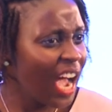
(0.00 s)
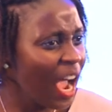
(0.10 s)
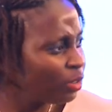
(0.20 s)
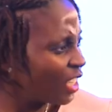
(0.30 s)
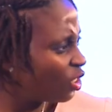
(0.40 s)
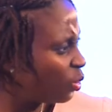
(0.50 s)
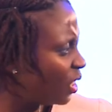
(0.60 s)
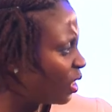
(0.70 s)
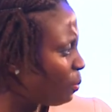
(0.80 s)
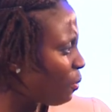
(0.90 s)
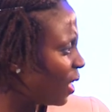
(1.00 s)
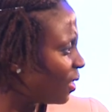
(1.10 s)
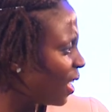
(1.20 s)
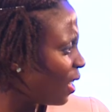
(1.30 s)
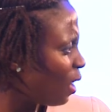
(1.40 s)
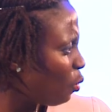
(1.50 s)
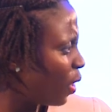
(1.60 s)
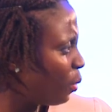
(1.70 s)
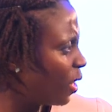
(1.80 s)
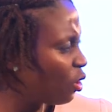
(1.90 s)
I was actually surprised that
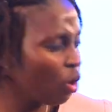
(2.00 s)
we were